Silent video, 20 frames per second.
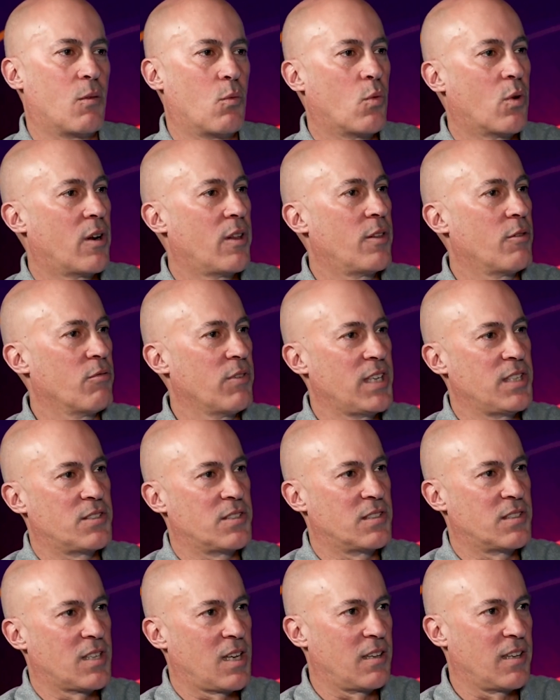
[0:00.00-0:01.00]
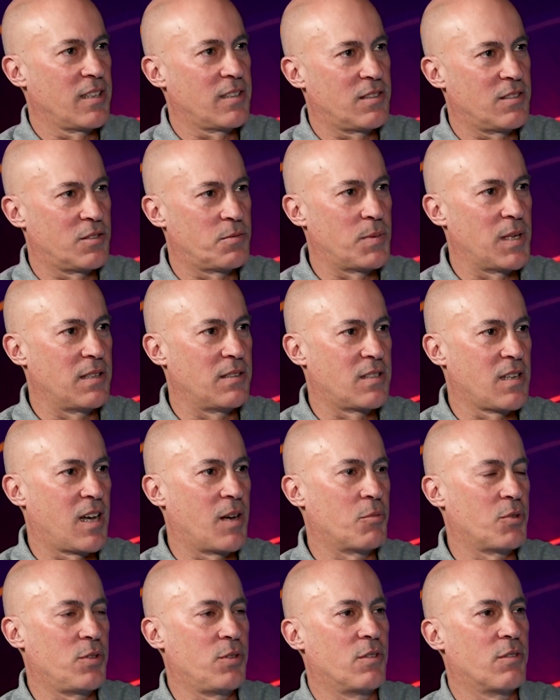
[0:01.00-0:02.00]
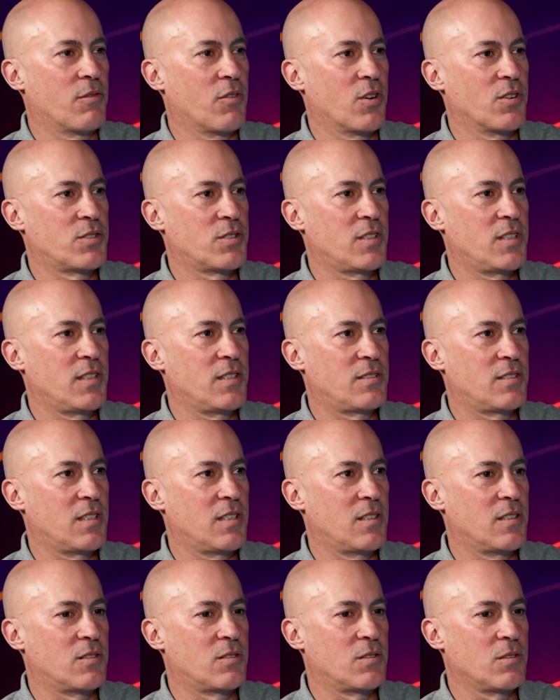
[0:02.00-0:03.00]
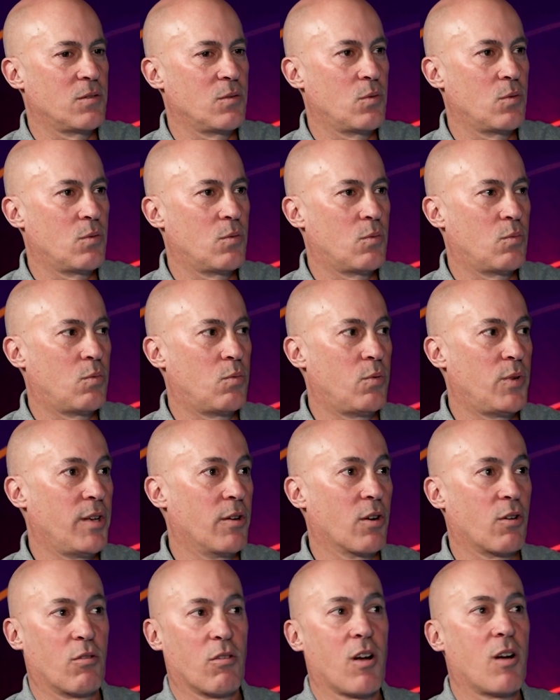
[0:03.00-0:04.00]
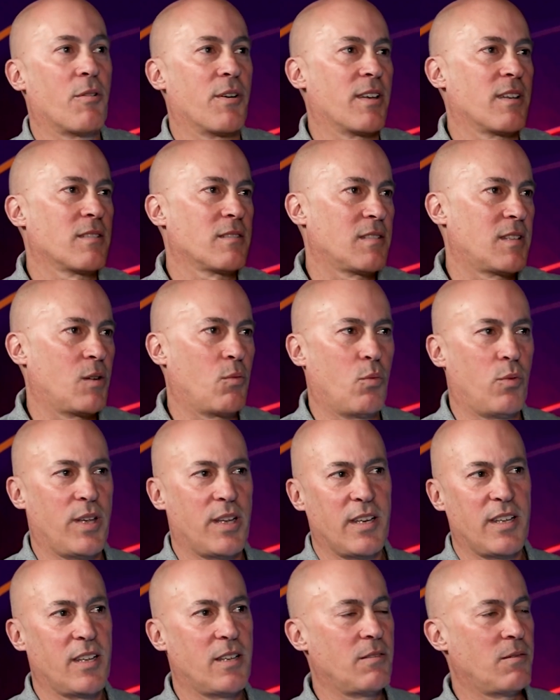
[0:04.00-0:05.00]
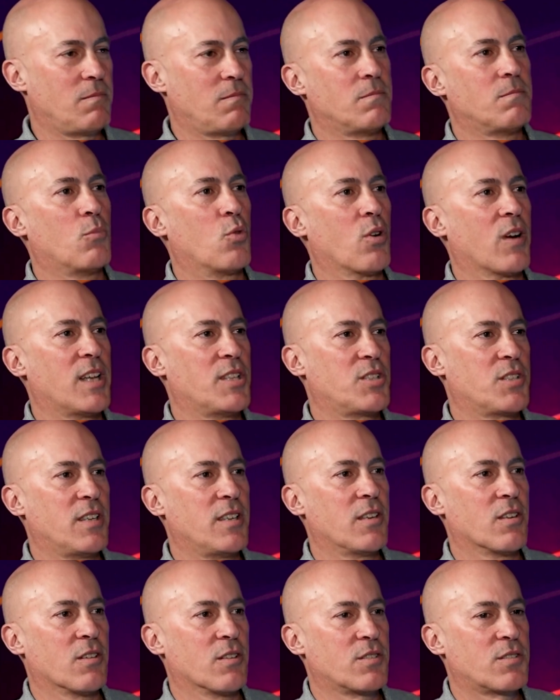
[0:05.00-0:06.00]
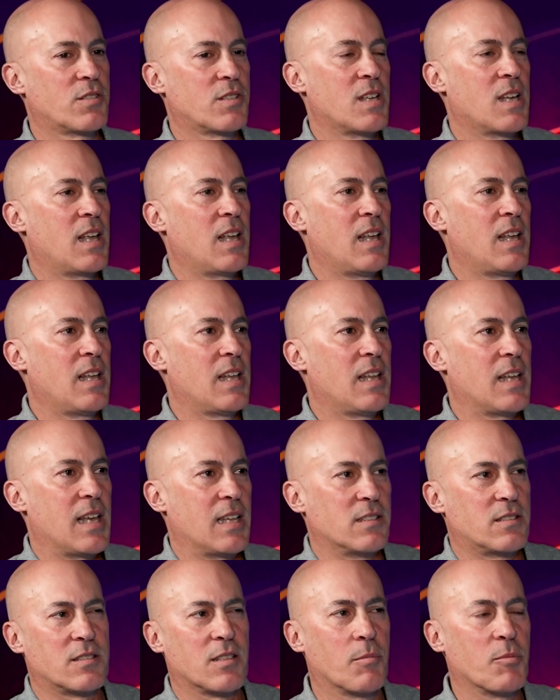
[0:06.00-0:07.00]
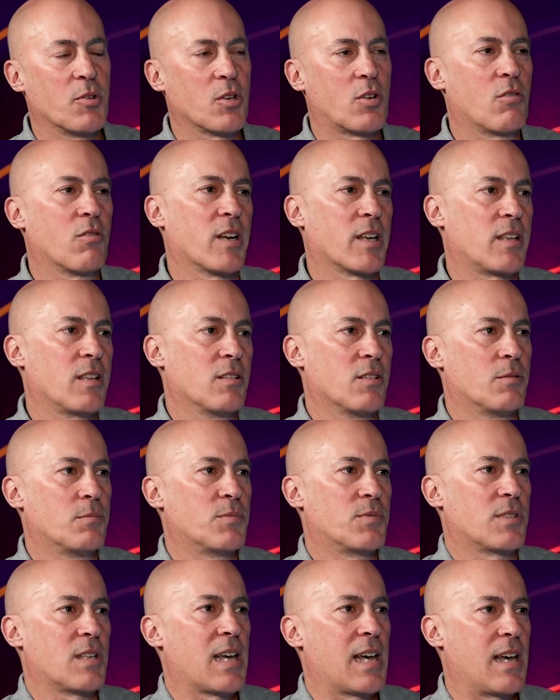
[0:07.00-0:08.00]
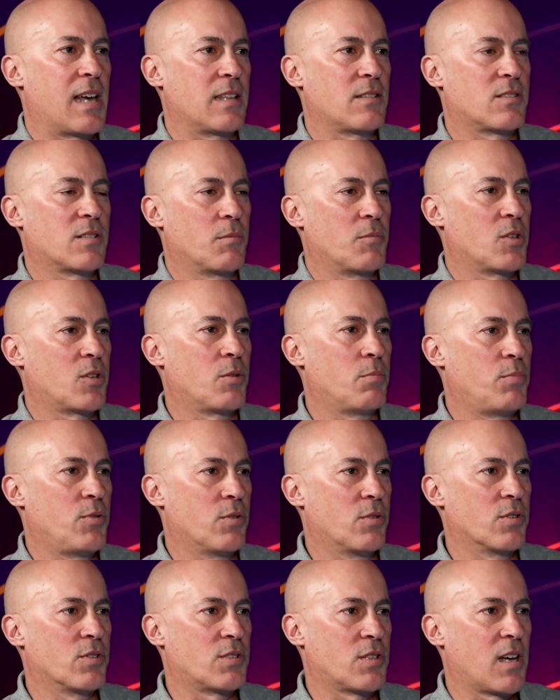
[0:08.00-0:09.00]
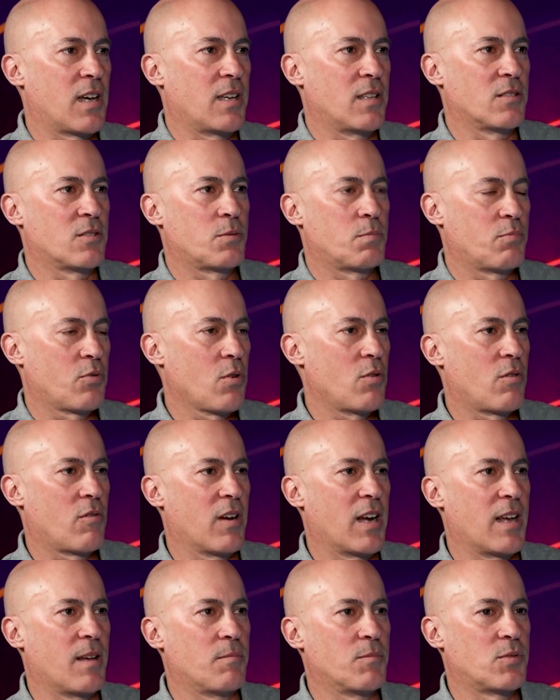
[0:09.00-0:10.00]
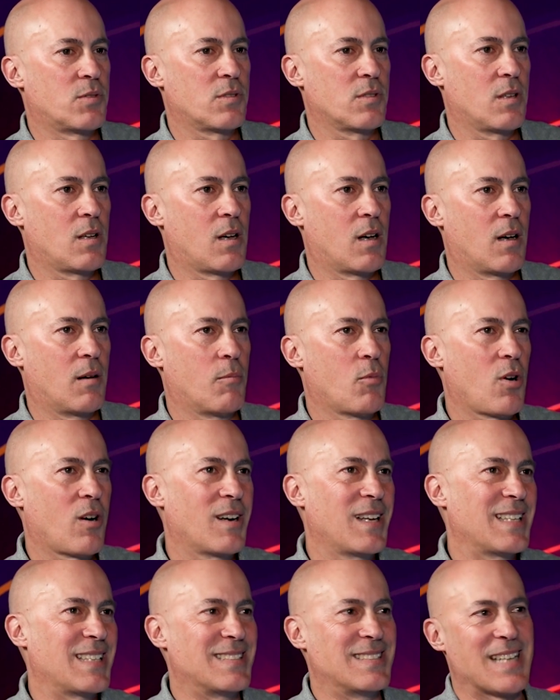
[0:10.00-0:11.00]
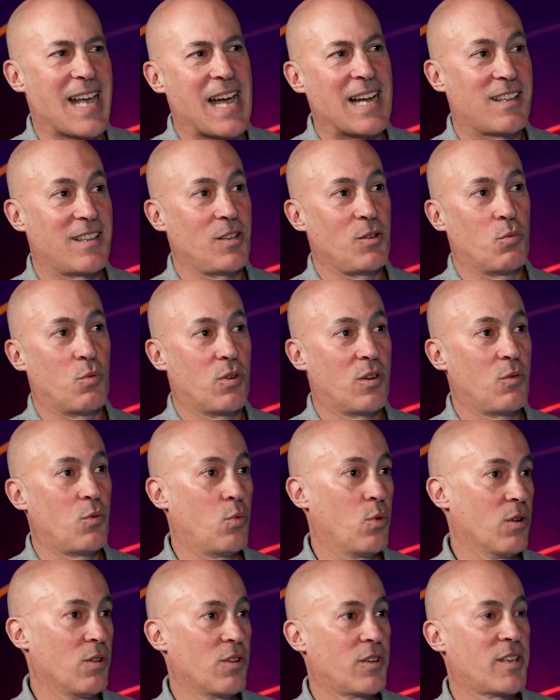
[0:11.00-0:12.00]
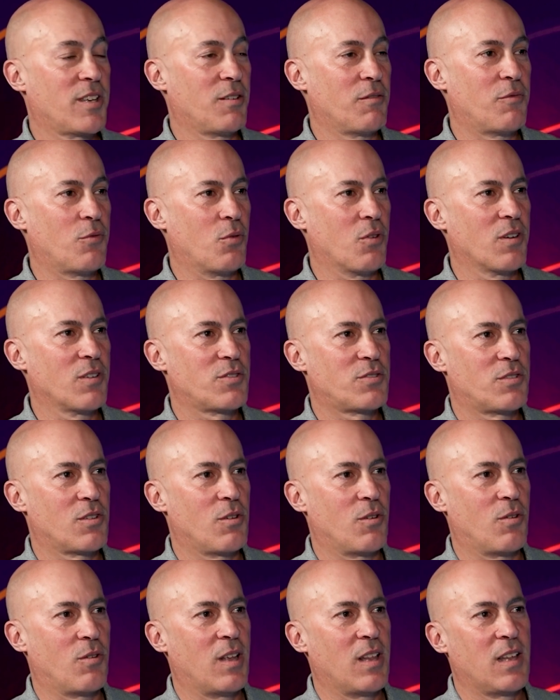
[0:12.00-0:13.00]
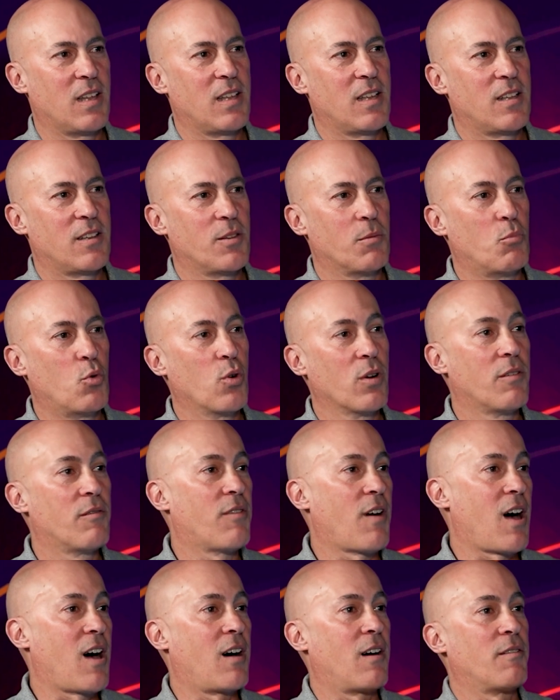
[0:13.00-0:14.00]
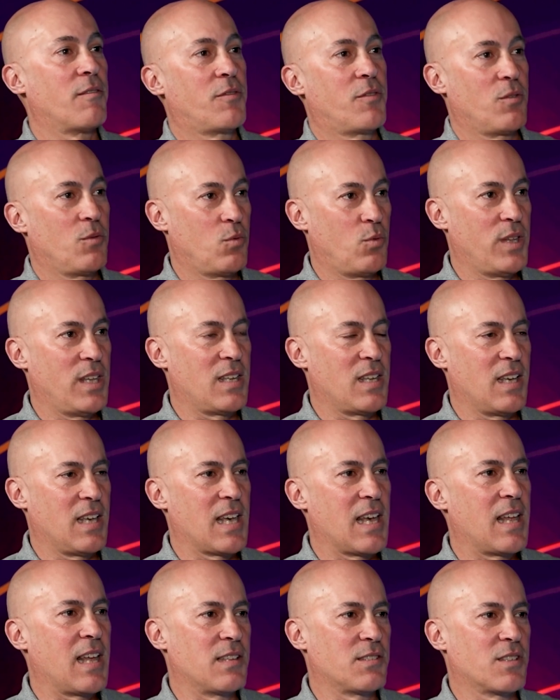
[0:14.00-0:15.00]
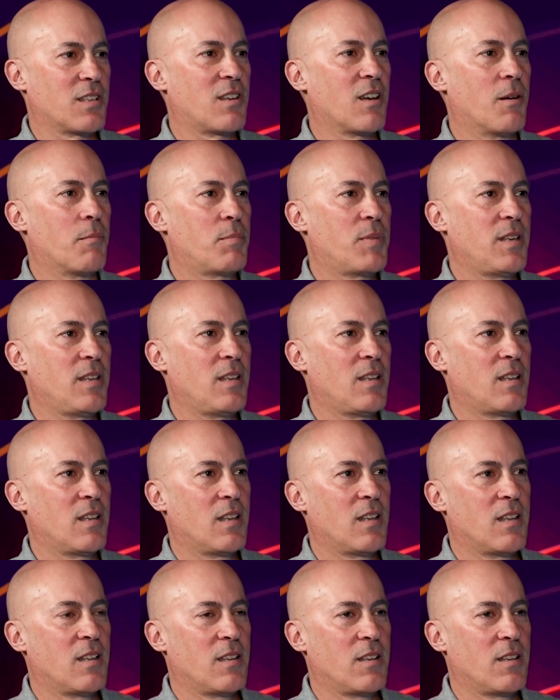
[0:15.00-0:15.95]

One of the reasons I like to spend time with universities is we are growing and we need more engineers. And some of the curriculums at some of the computer science programs aren't exactly what we're looking for. So the more involved we can get as a company,